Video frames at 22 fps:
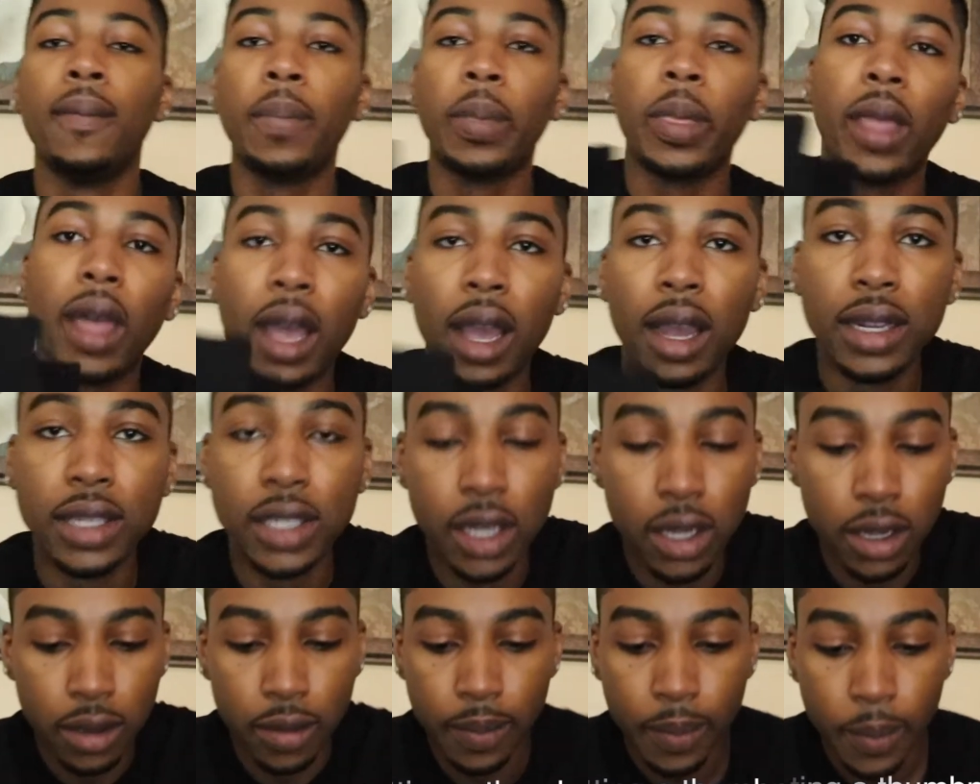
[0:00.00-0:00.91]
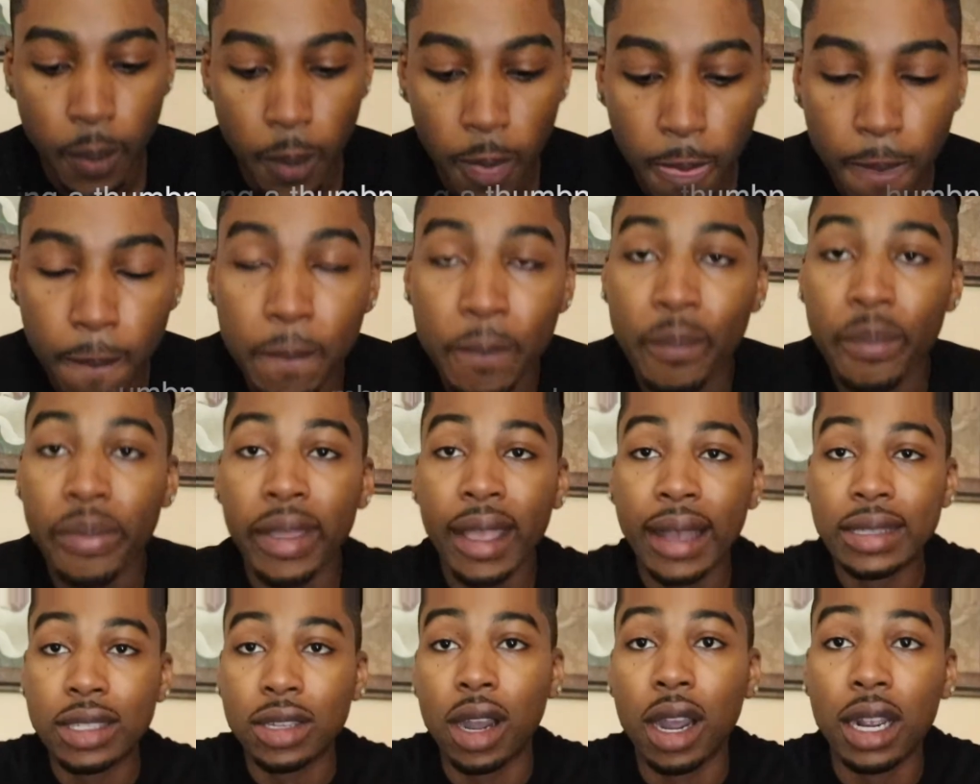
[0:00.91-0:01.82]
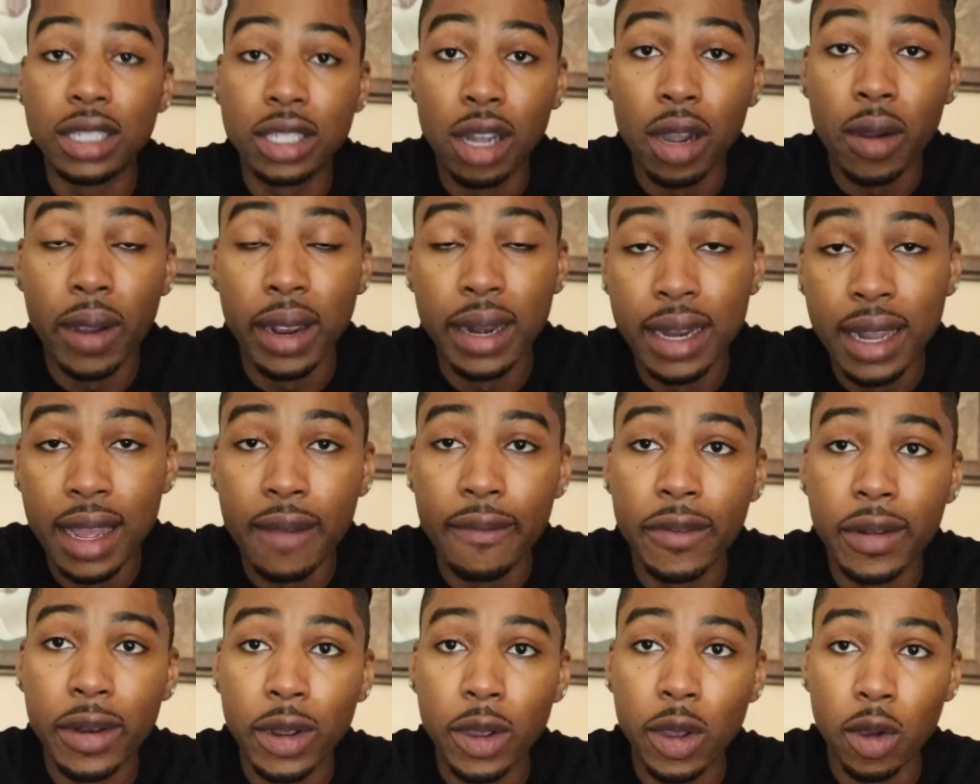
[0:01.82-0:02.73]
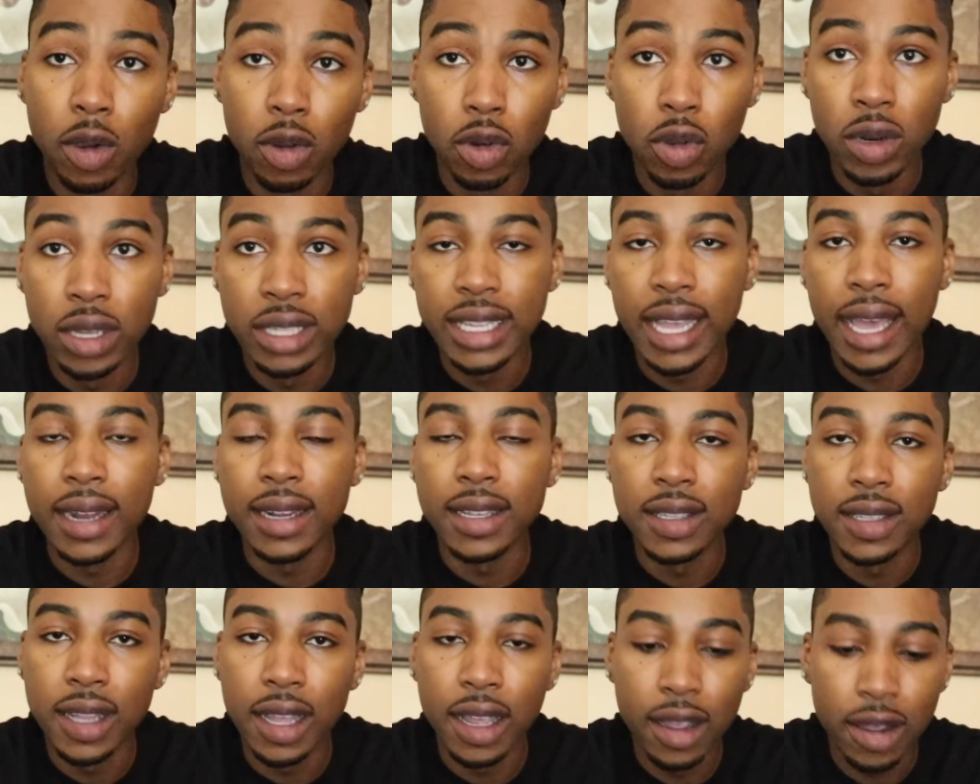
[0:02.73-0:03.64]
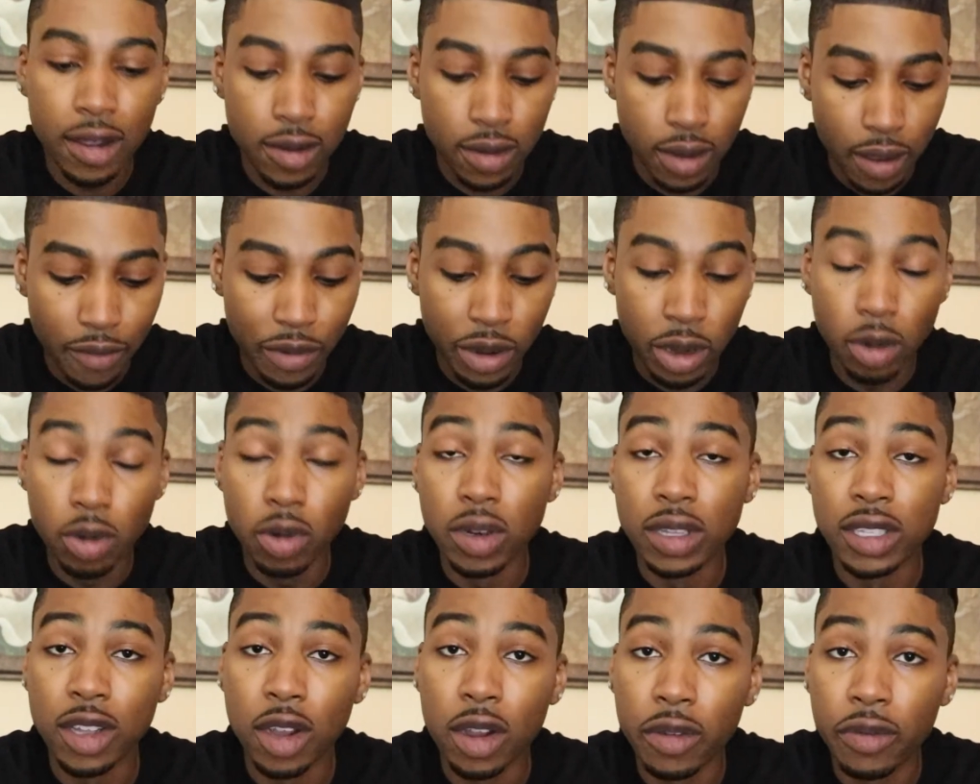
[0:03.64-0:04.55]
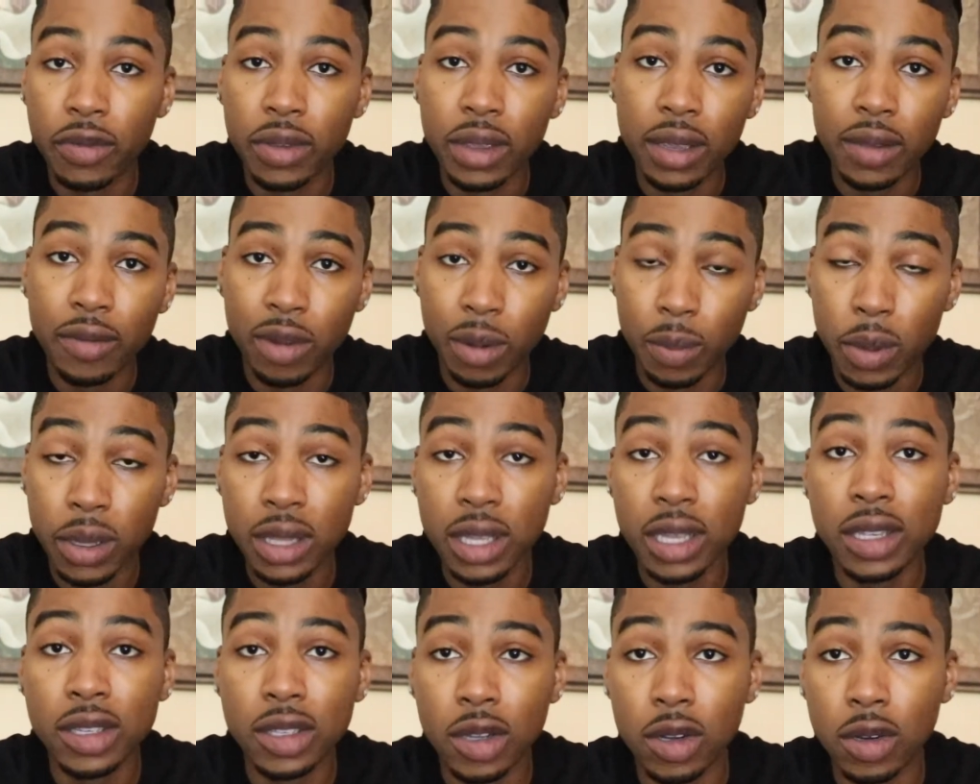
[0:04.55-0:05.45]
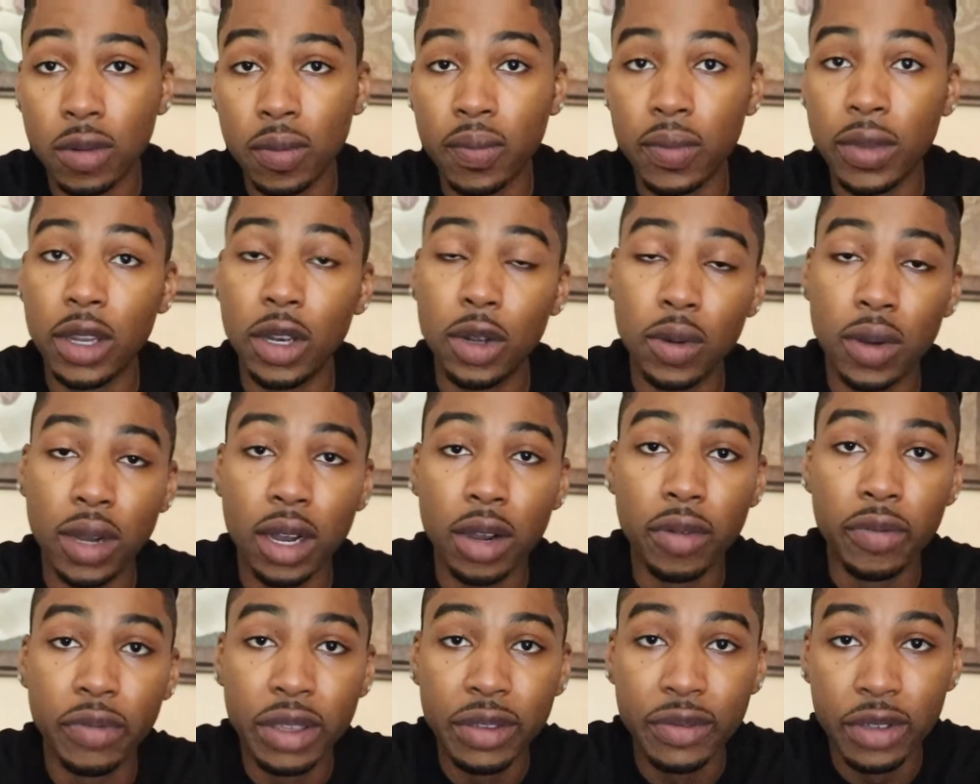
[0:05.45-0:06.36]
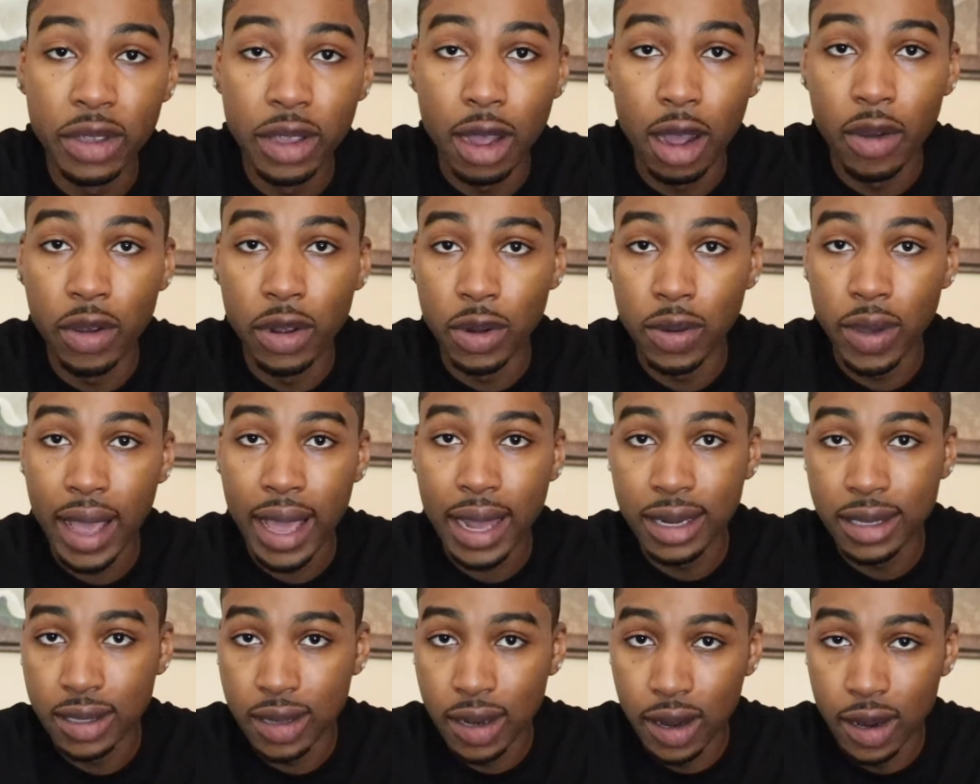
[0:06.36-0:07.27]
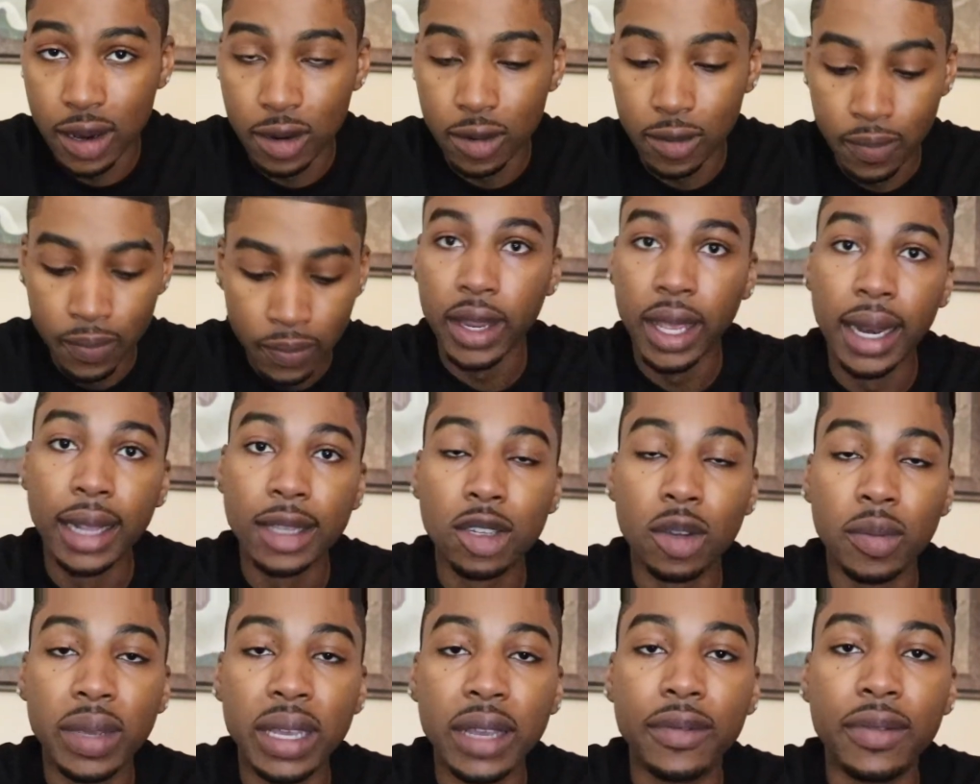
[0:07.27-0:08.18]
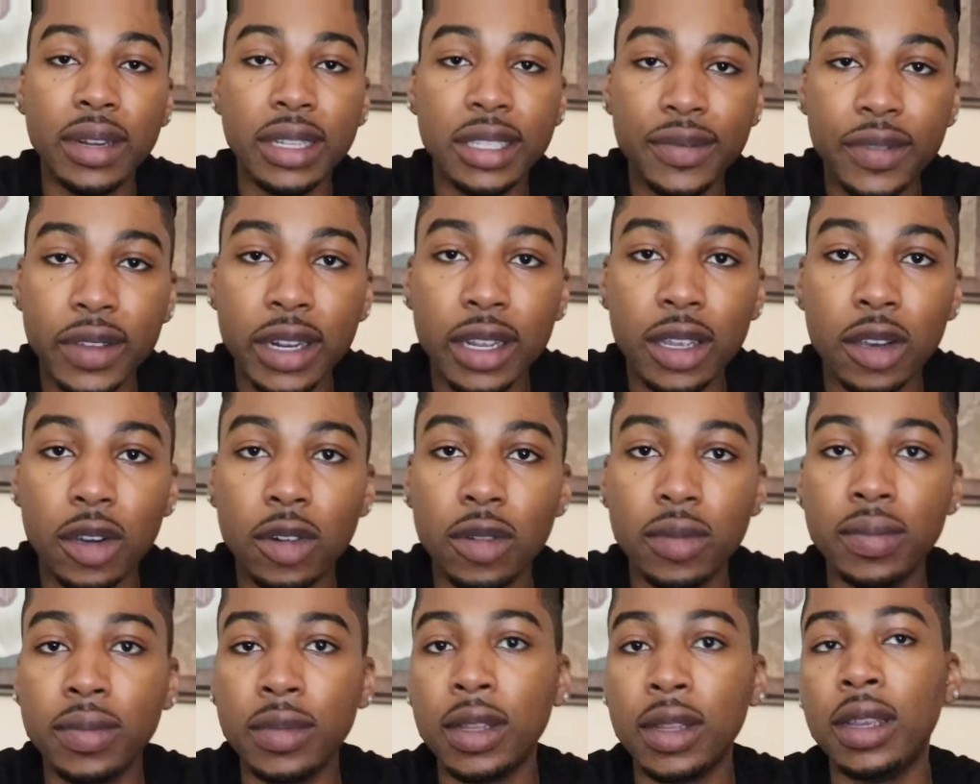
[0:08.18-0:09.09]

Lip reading: Alright, y'all. It's alright, y'all. Right now, I'm finna go do this how to style. I'm finna go do this on feet. Finna put these on, do it on feet for y'all, and do a how to style. And that's gonna be it for this video.